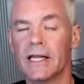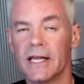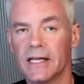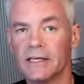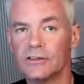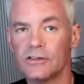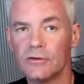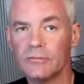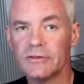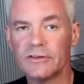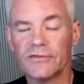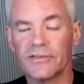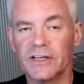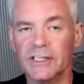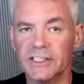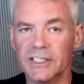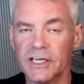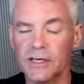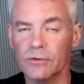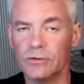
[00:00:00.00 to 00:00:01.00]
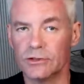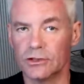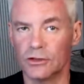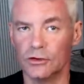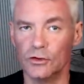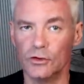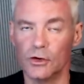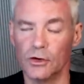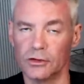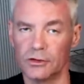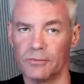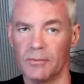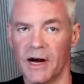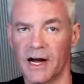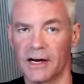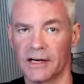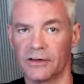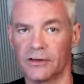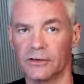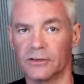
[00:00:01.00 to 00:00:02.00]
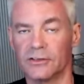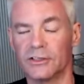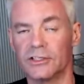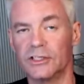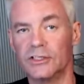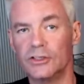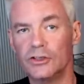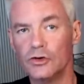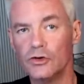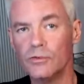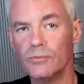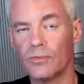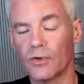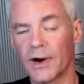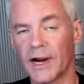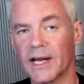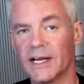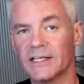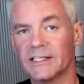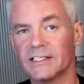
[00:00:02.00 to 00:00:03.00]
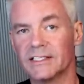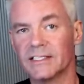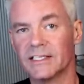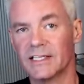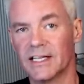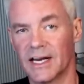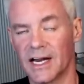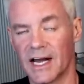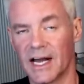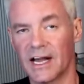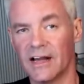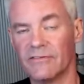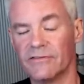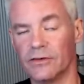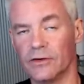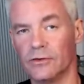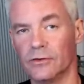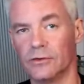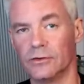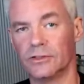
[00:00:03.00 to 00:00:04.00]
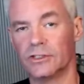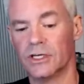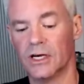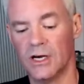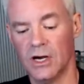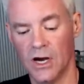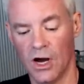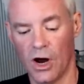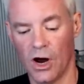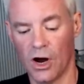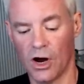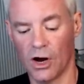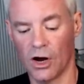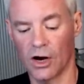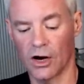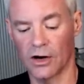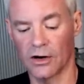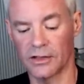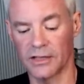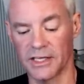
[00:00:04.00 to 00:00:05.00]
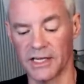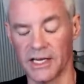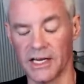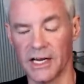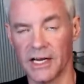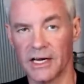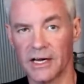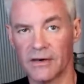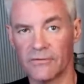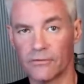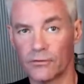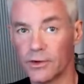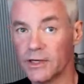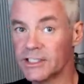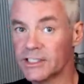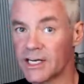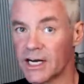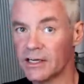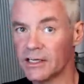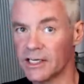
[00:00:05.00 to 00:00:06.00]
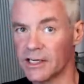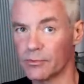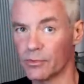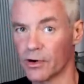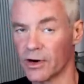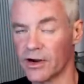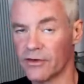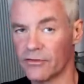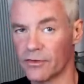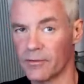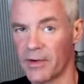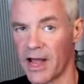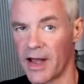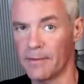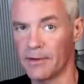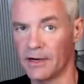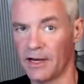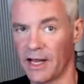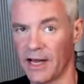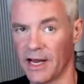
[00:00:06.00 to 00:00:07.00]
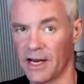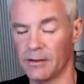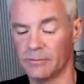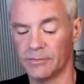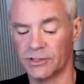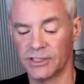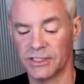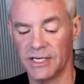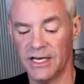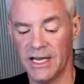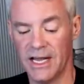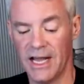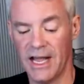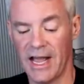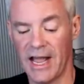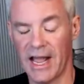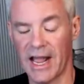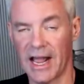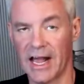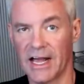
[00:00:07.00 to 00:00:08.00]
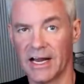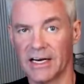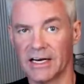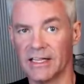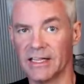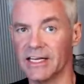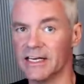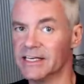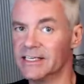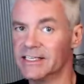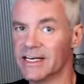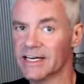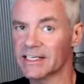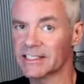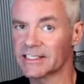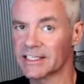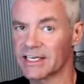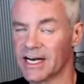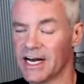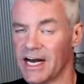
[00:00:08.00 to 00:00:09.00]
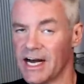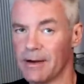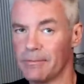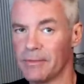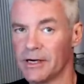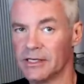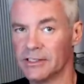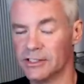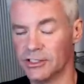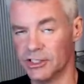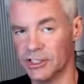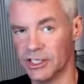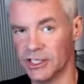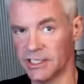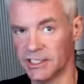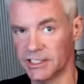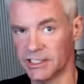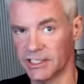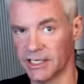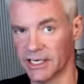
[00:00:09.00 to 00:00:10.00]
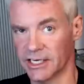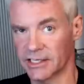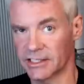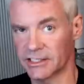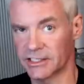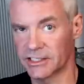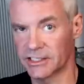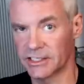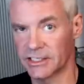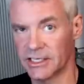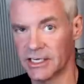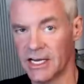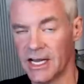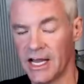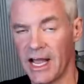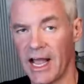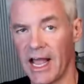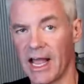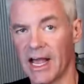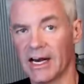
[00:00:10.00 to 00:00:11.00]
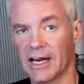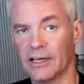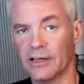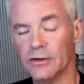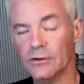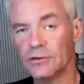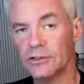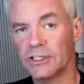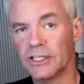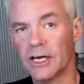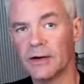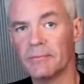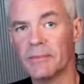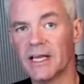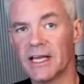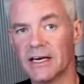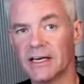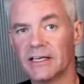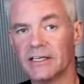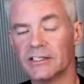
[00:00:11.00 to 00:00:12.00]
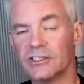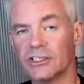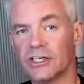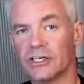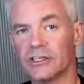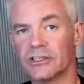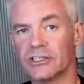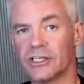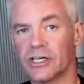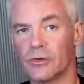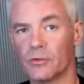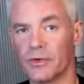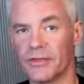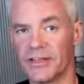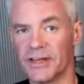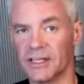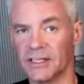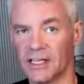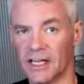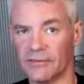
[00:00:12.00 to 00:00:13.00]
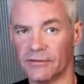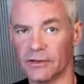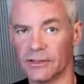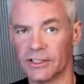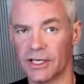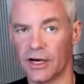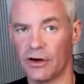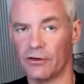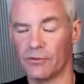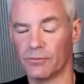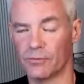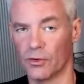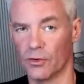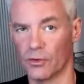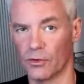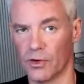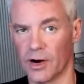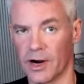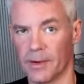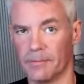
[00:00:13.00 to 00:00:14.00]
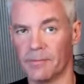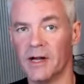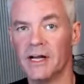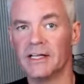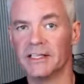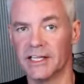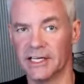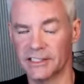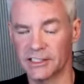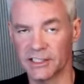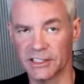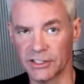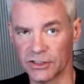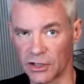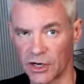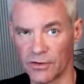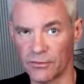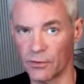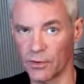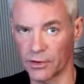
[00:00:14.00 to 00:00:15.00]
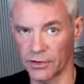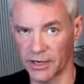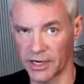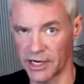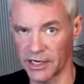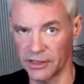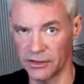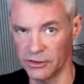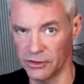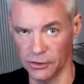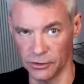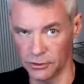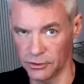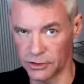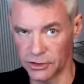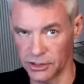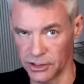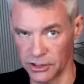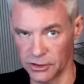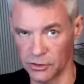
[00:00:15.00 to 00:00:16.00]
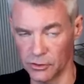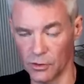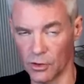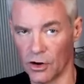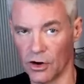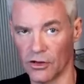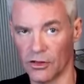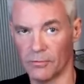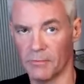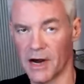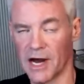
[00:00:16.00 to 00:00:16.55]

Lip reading: In terms of continuous glucose monitors, the two brands that I have used are the Freestyle Libre from Abbott Labs and the Dexcom G6. And I use them in conjunction with the Levels Health Program. That's the software that I use to do all the